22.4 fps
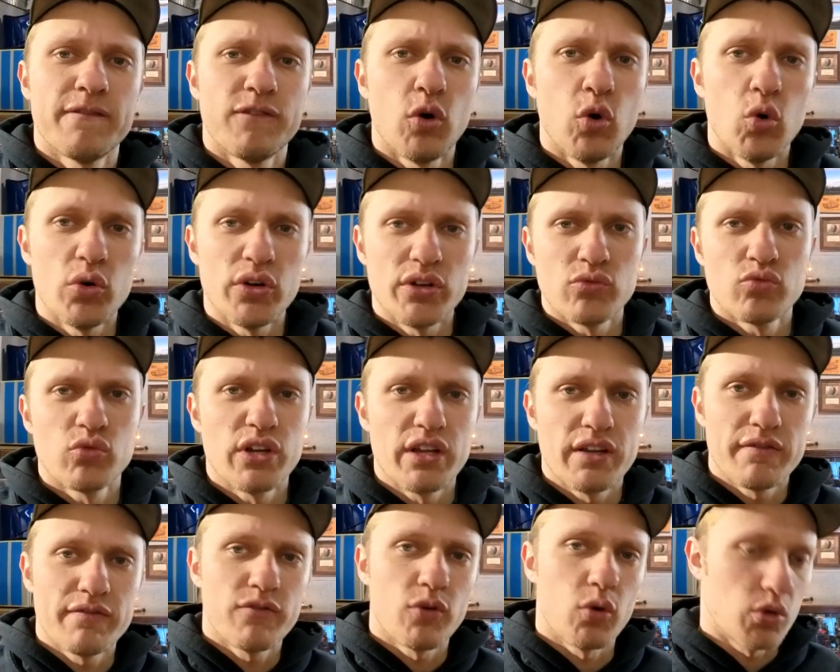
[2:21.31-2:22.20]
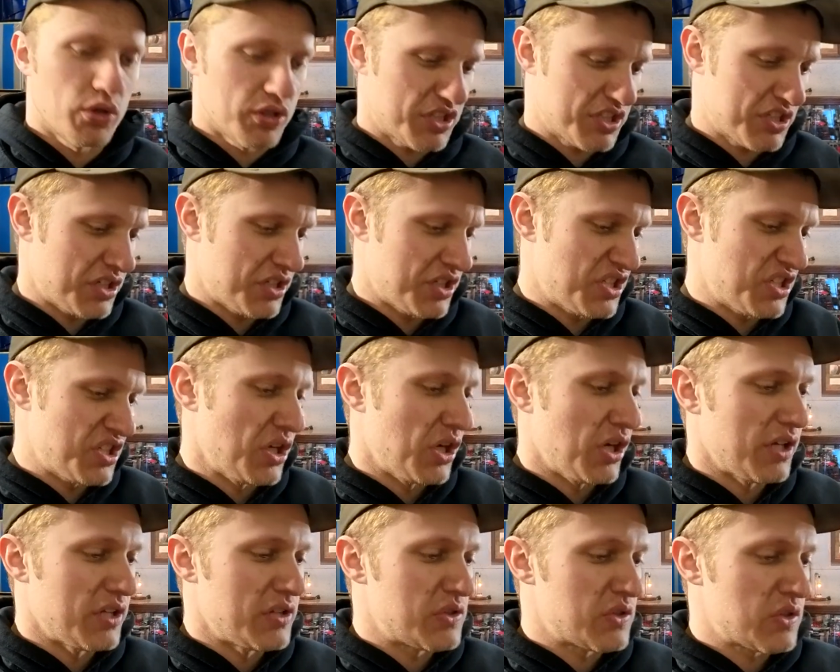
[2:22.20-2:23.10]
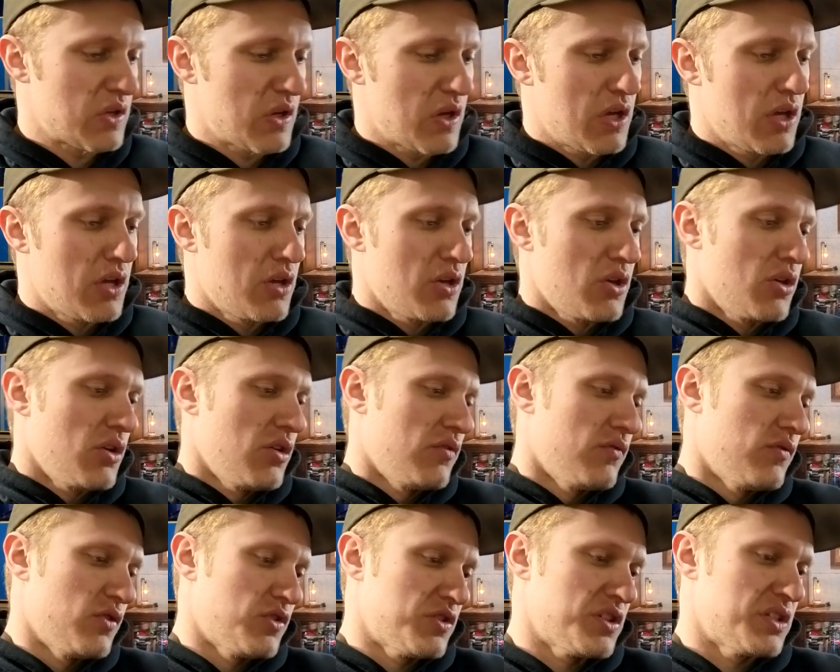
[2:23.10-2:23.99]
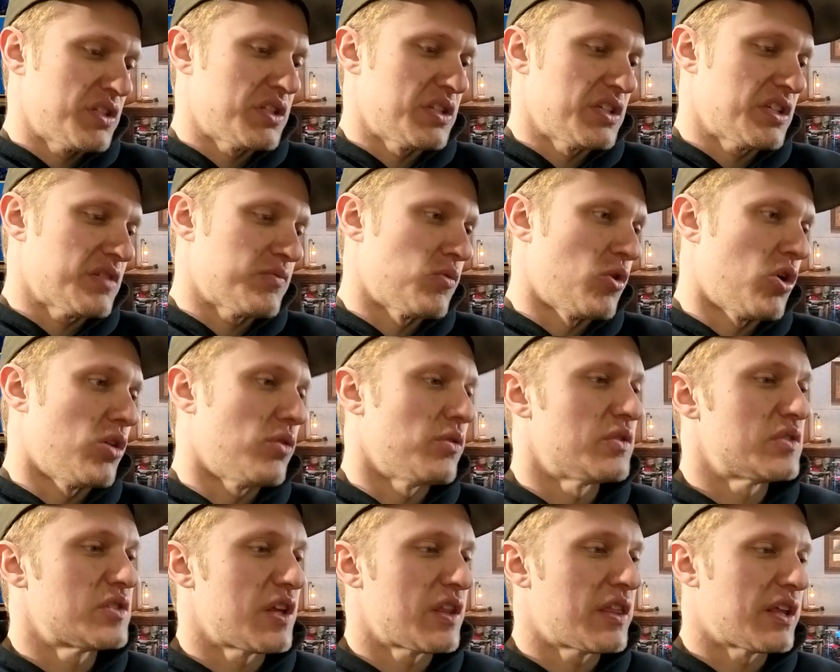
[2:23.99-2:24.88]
fully reinforced studs versus these small ones.